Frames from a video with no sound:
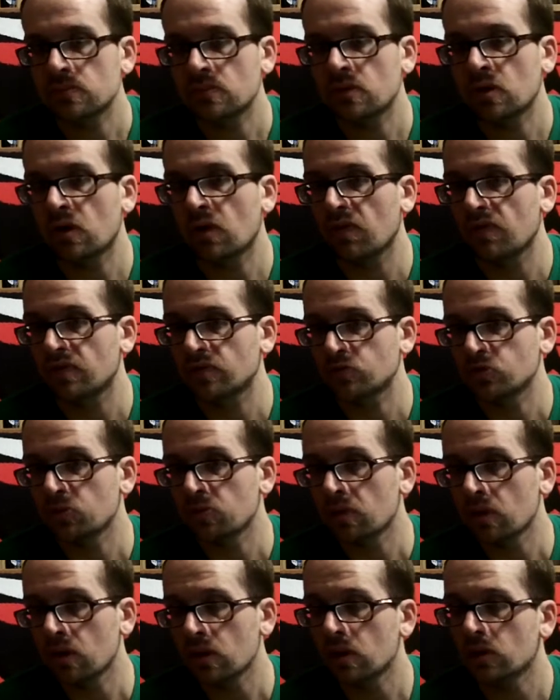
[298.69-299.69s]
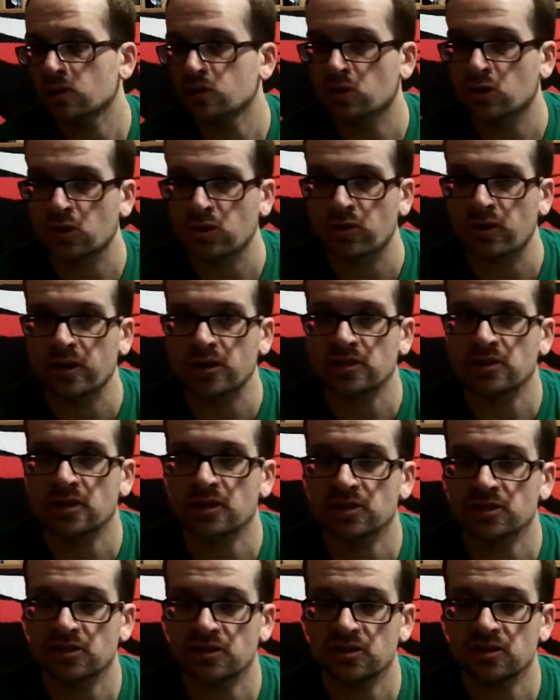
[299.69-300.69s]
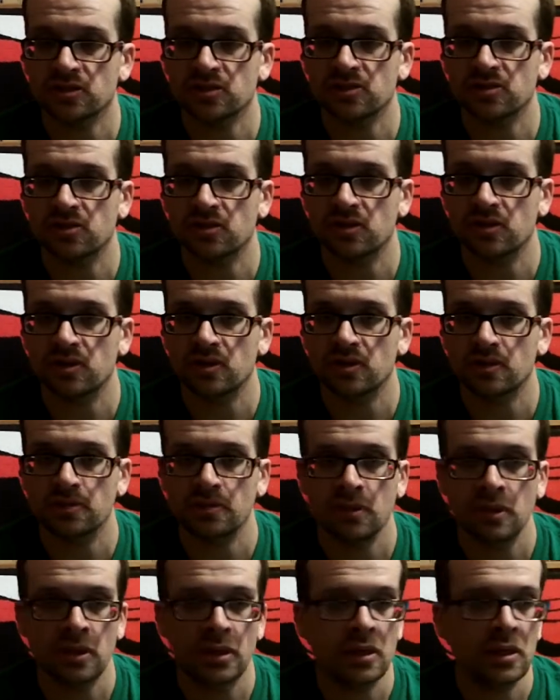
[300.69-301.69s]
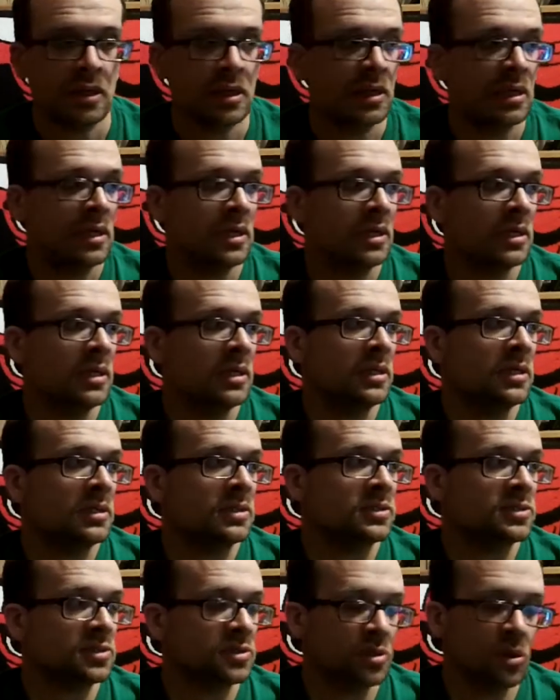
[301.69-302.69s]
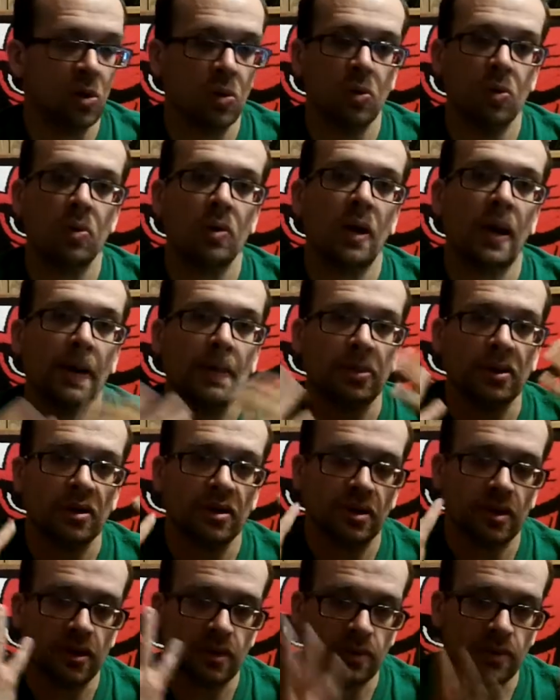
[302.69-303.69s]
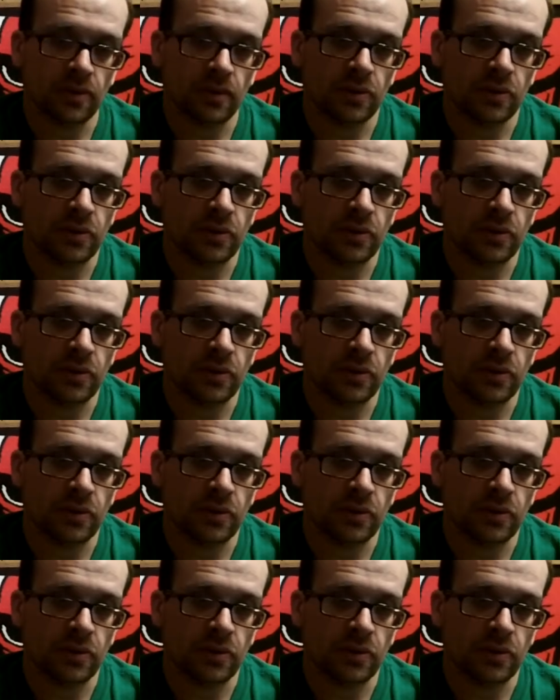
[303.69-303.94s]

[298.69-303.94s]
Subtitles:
of the Super Bowl, so congratulations to him. So I'm gonna